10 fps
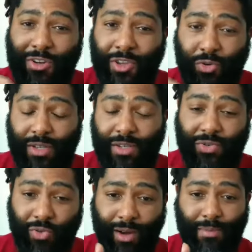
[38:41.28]
you
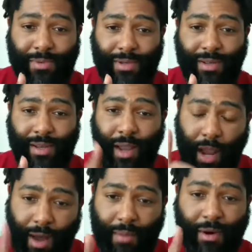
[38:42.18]
disrupt
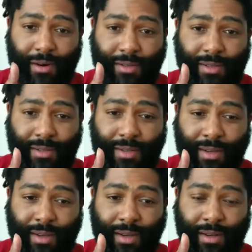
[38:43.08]
commerce,
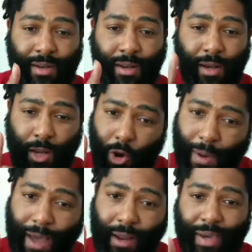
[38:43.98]

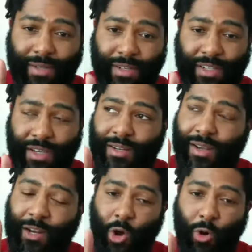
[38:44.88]
nobody pays attention
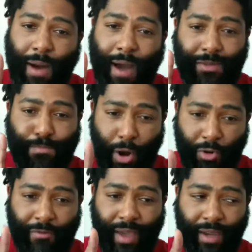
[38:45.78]
and nobody's
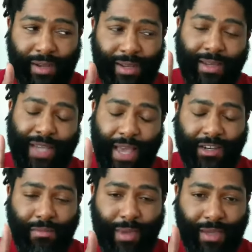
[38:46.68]
motivated to
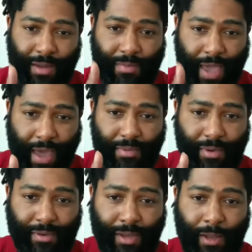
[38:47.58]
actually make something happen.
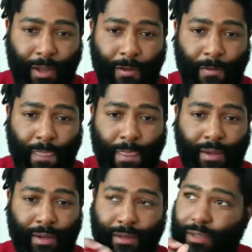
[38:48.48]

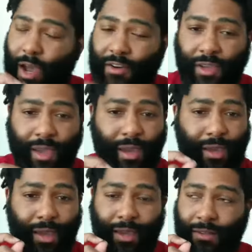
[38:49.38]
Doctor
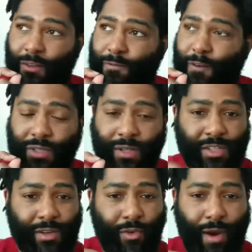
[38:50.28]
King and the folks in the
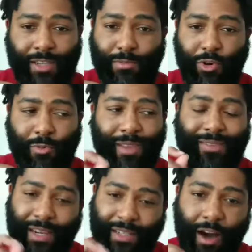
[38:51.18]
civil rights movement,
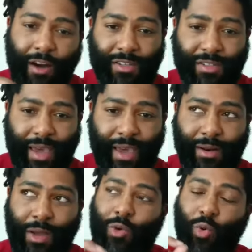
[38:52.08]
they taught us that
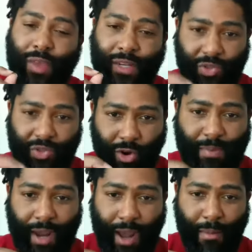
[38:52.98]
when they
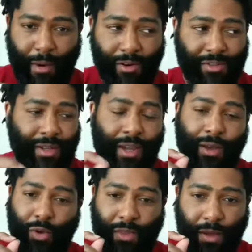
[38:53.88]
disrupted commerce
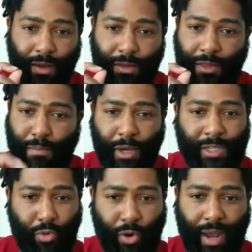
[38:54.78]
with the, the bus
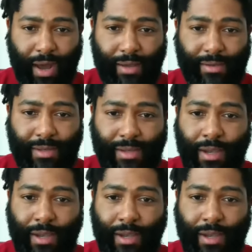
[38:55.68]
boycotts.